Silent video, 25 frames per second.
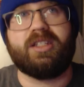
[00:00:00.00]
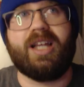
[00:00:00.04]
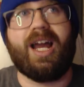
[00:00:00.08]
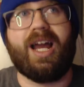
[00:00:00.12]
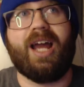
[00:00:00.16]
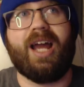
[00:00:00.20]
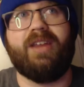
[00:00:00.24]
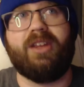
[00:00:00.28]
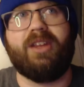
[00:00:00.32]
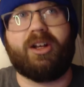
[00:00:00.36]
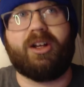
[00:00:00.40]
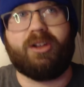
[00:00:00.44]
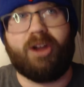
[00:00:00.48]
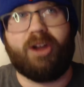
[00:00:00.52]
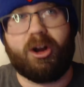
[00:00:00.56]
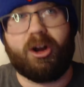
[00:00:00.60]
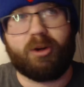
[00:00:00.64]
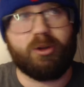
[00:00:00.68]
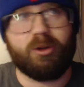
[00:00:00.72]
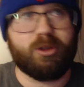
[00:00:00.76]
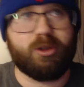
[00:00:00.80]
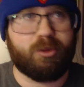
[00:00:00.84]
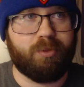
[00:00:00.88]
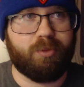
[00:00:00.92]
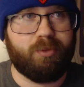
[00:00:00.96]
guy that Clark
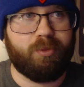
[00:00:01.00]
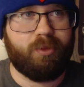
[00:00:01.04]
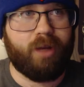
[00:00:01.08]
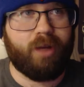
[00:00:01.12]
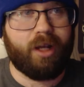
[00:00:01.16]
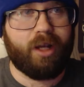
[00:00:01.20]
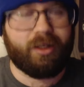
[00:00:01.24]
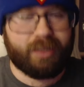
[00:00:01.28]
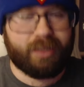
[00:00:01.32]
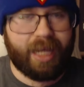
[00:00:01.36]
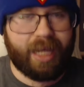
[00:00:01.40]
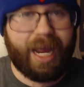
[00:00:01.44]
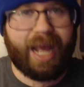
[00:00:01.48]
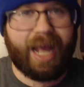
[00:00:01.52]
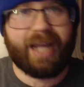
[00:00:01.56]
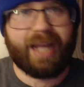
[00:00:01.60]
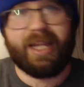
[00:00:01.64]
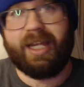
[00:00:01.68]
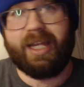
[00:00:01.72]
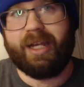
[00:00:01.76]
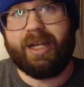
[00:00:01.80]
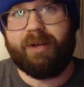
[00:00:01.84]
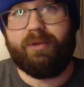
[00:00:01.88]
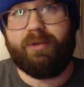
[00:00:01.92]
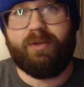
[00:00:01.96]
was
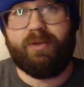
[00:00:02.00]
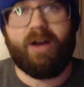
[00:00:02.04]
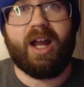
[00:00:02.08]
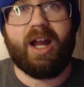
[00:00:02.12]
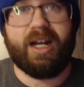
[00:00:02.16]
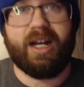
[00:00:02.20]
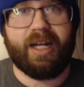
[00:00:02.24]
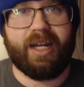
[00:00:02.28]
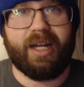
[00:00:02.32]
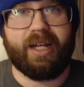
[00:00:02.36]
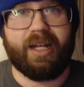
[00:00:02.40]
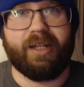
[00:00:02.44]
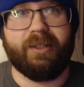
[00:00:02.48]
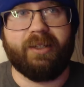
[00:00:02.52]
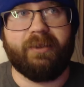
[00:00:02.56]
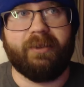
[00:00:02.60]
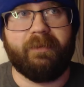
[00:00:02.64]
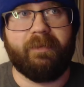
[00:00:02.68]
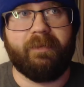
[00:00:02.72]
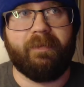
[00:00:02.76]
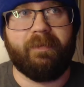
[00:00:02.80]
attacking and fighting